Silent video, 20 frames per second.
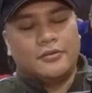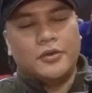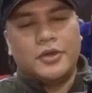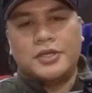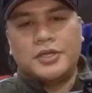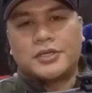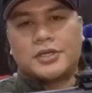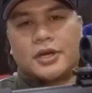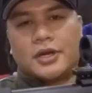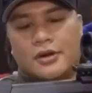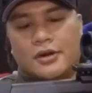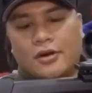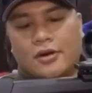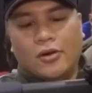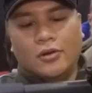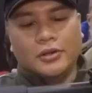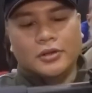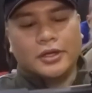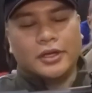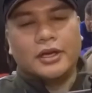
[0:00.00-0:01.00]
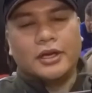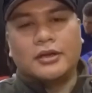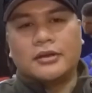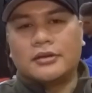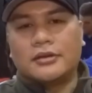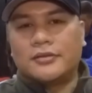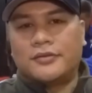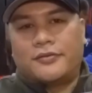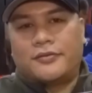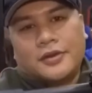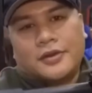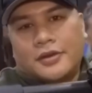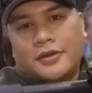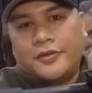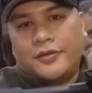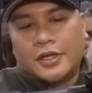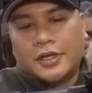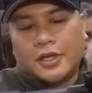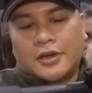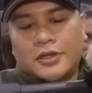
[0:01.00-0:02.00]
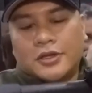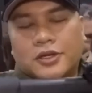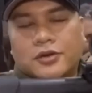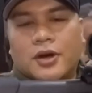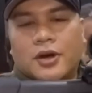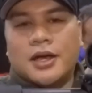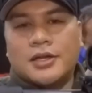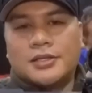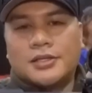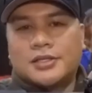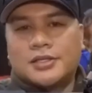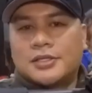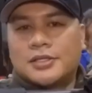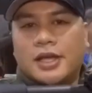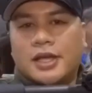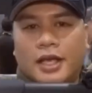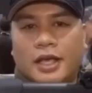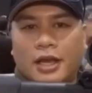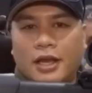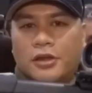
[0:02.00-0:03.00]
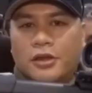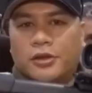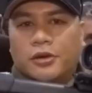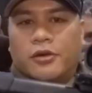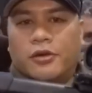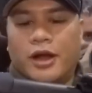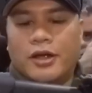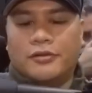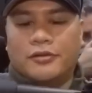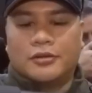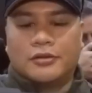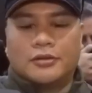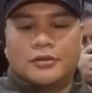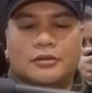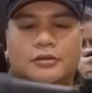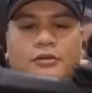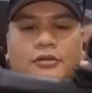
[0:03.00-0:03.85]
when you start holding it, if you, if you close your eyes, it's just like any other rifle.